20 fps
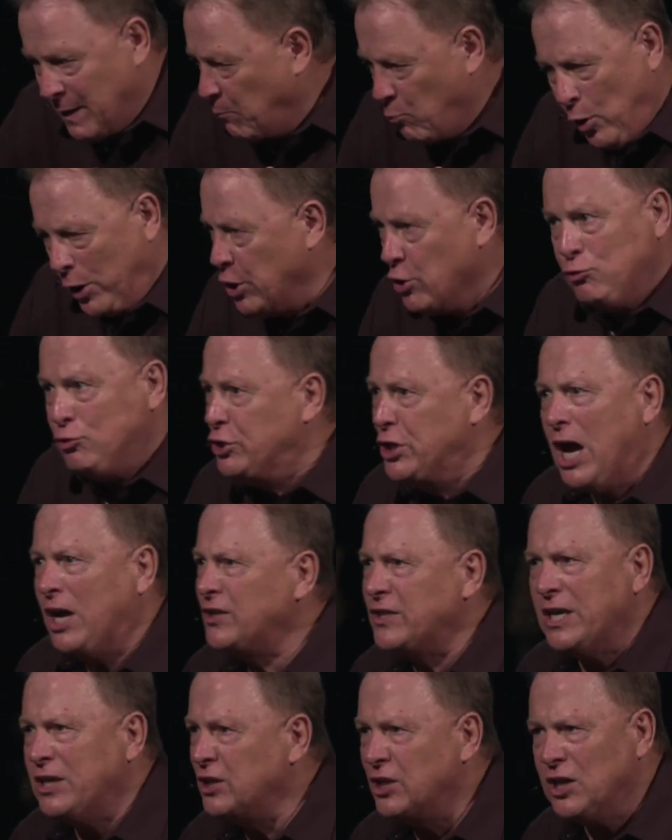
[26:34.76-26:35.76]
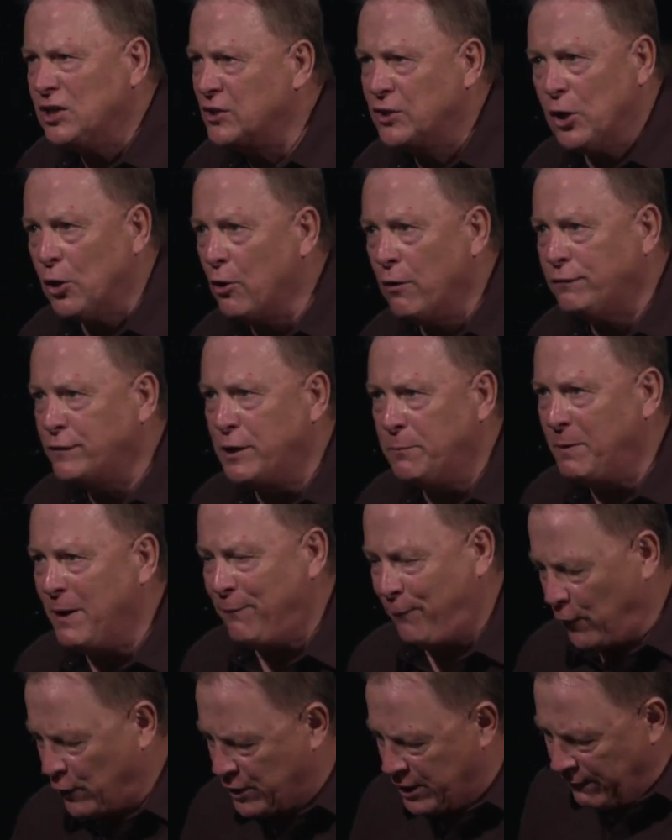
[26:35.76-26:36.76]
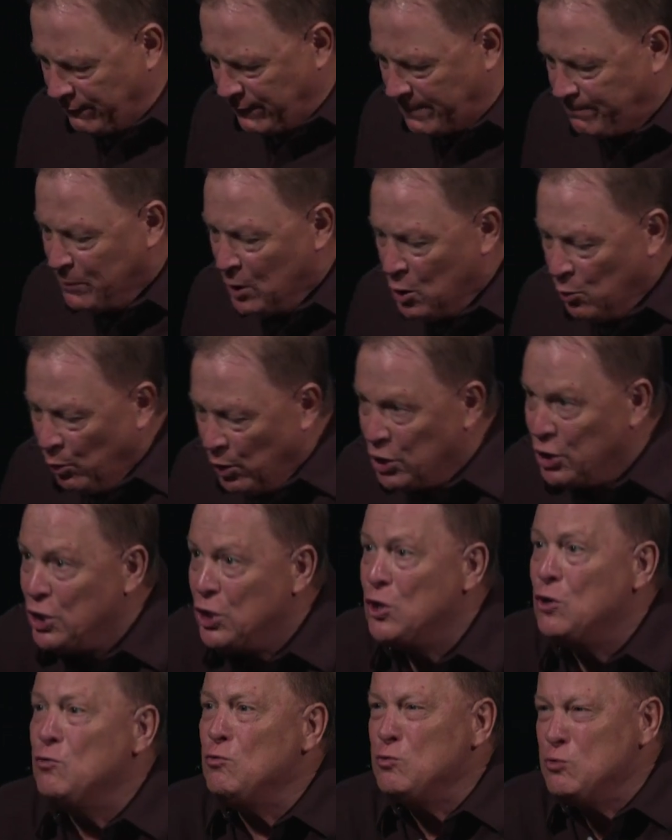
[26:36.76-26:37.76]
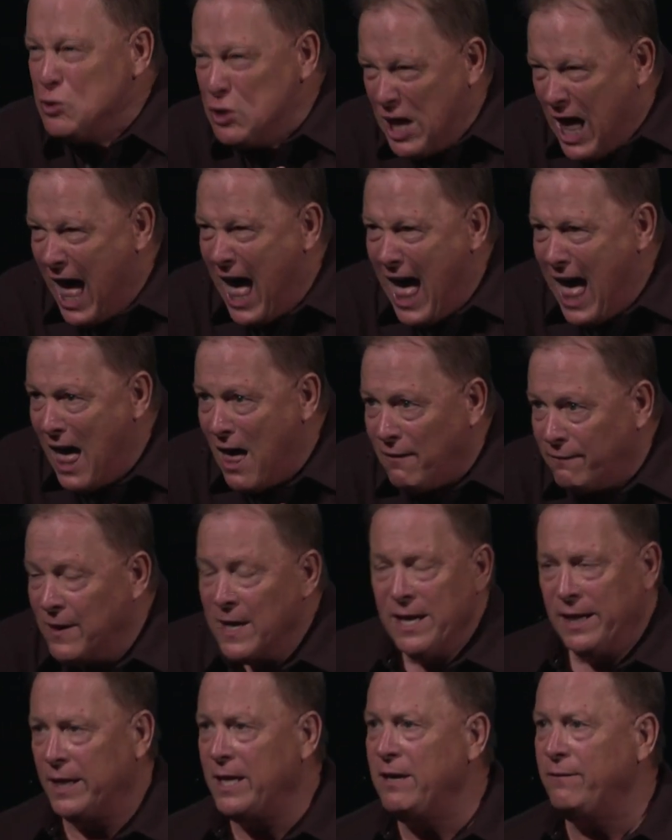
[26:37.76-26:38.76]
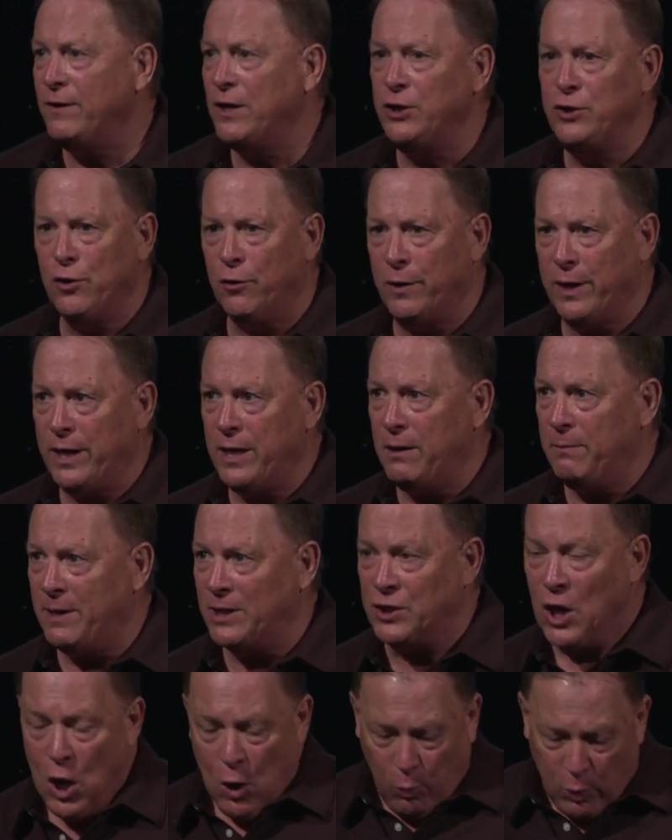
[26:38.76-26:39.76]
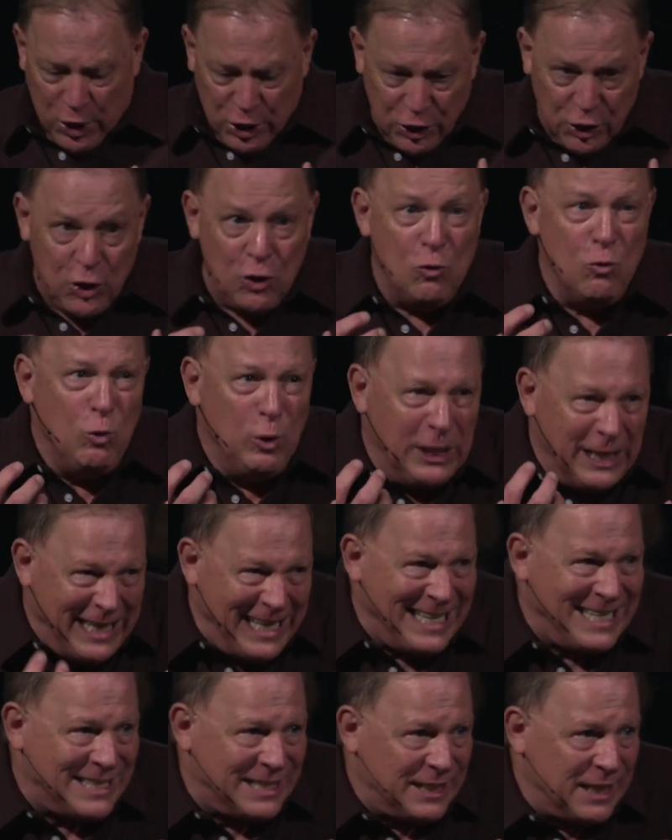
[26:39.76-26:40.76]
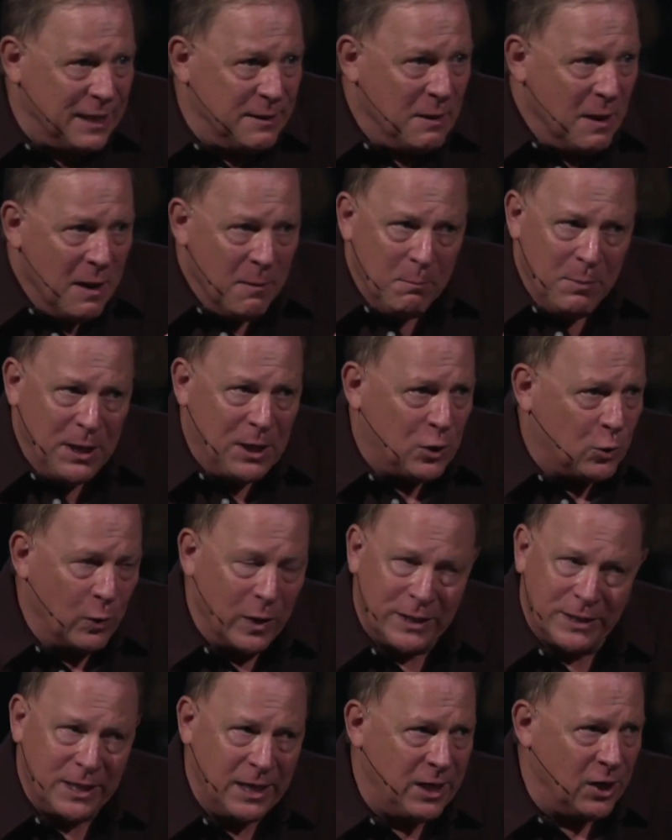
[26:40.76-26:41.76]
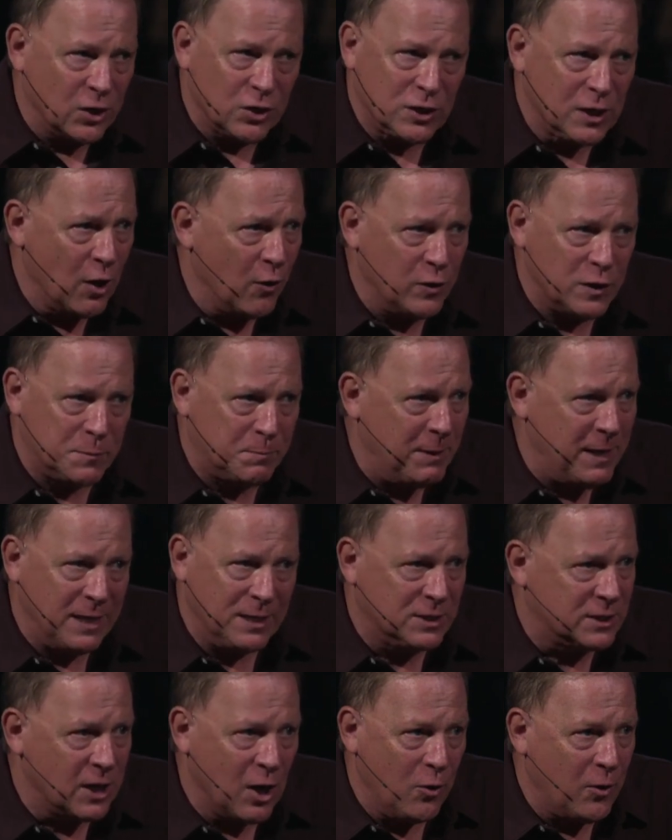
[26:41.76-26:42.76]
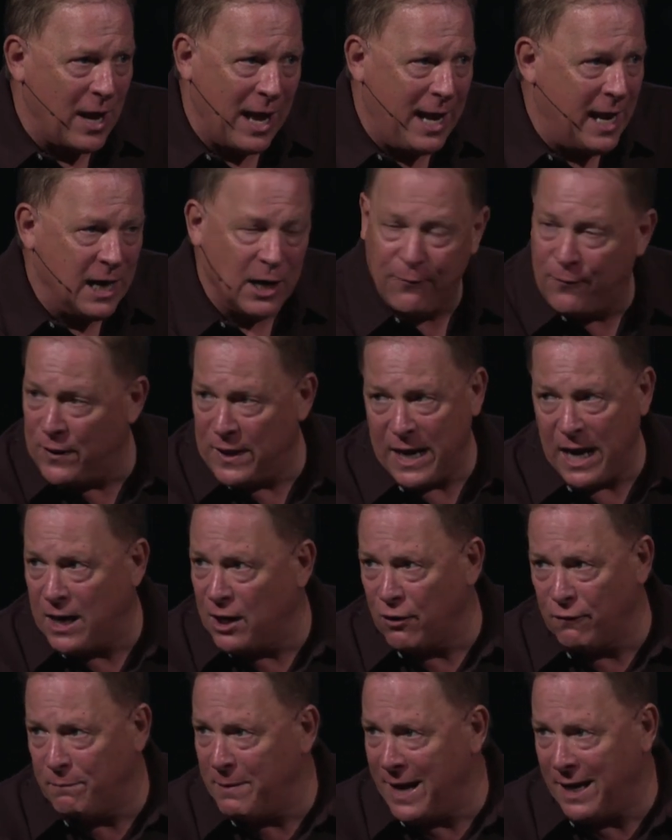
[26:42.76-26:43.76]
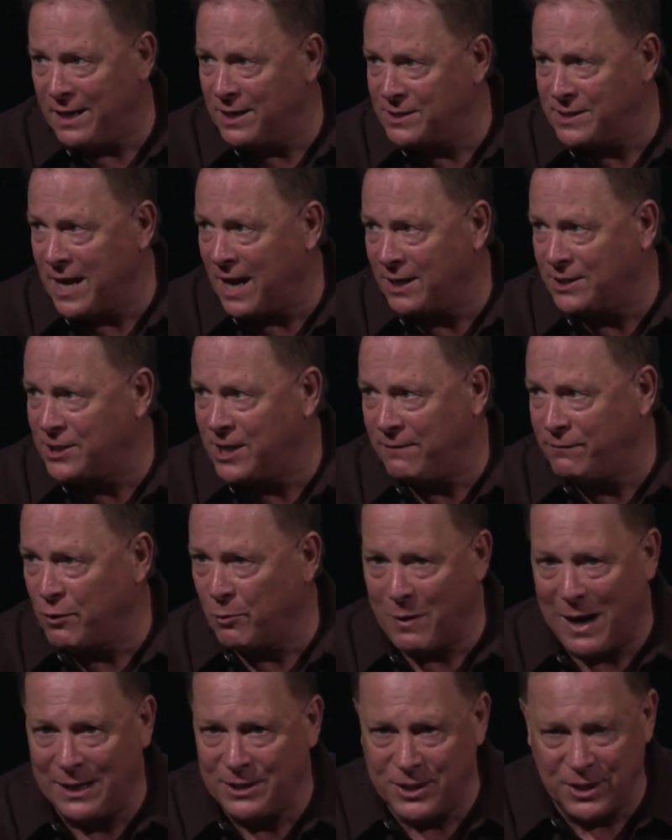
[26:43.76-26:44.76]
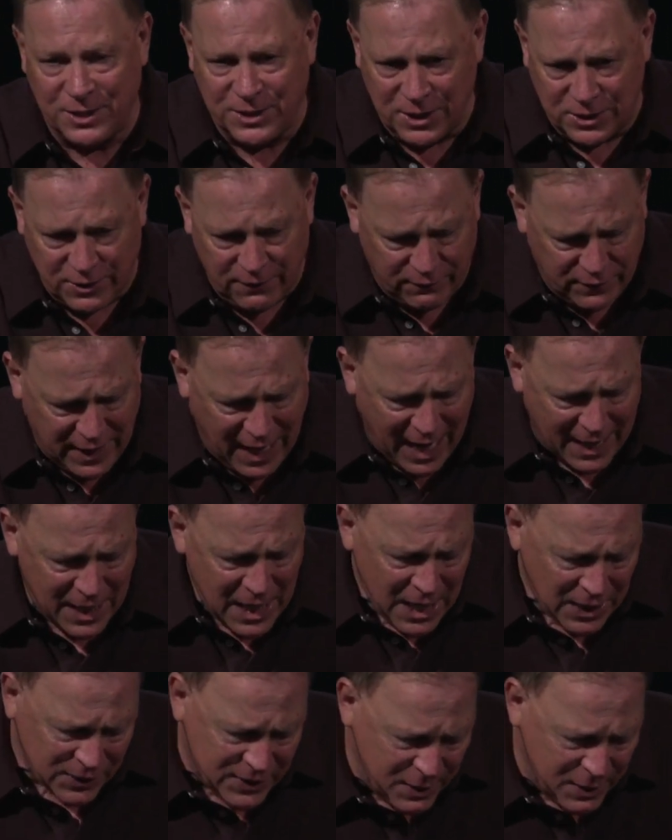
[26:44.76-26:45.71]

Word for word: someone who doesn't deserve to be forgiven, when you love even your enemies, when you listen, be quick to hear, slow to speak, and slow to anger, for the anger of man does not achieve the righteousness of God.